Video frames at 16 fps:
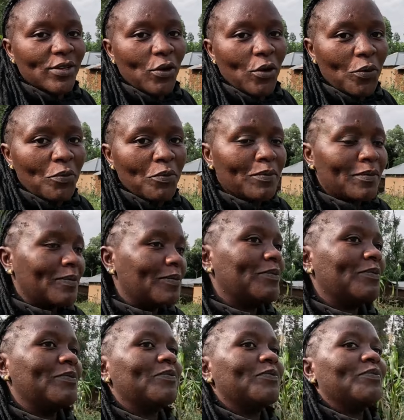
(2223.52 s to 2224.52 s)
home.
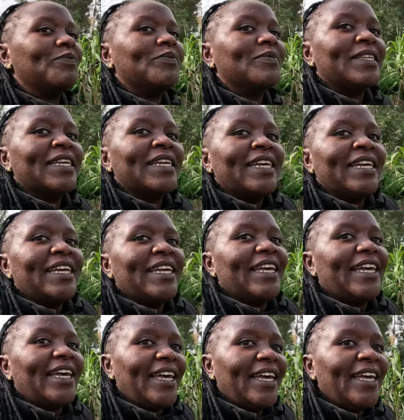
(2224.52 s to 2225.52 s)

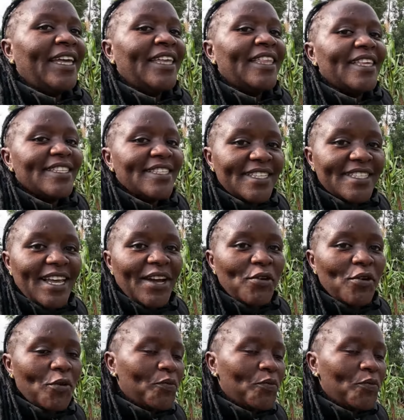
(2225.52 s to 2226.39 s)
Eh? This is Uncle